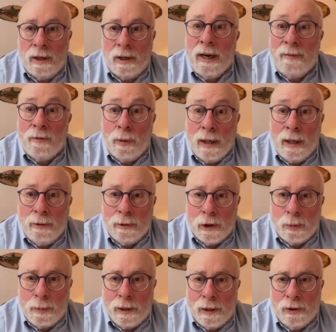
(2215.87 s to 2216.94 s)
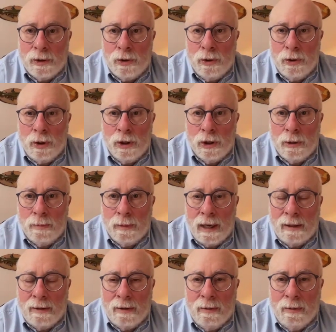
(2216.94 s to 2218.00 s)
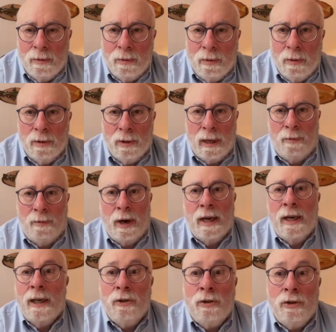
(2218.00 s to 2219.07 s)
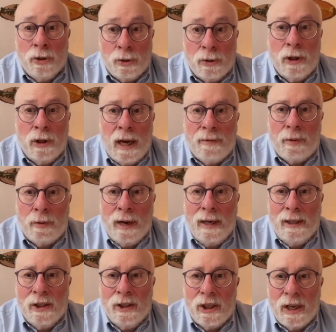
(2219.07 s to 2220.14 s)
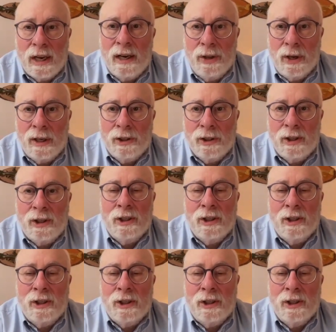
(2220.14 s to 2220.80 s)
have a right to express their Judaism that way? And I certainly have a right to say I think it's a